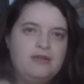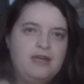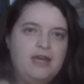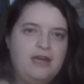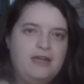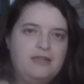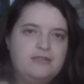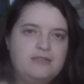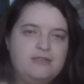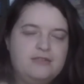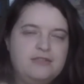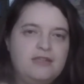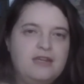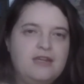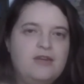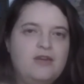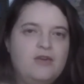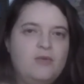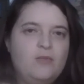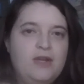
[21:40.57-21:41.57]
And
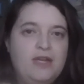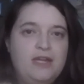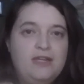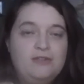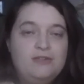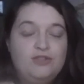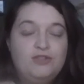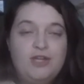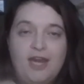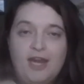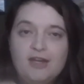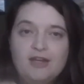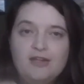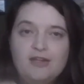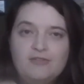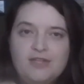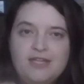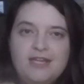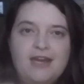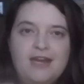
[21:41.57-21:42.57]
we
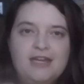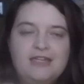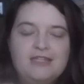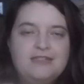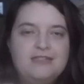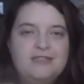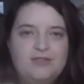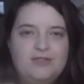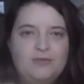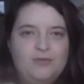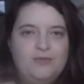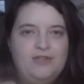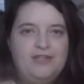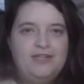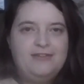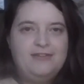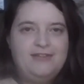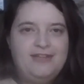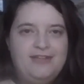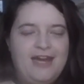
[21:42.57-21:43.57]
share the island.
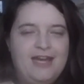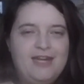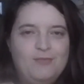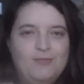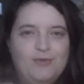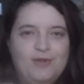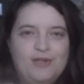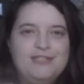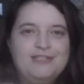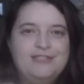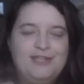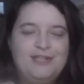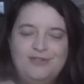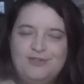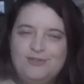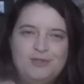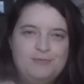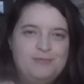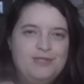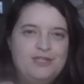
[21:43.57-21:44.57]
The island will
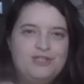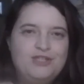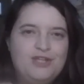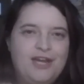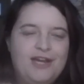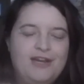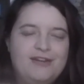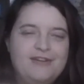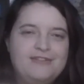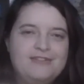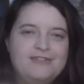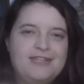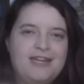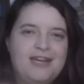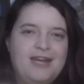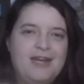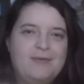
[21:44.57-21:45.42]
continue to be shared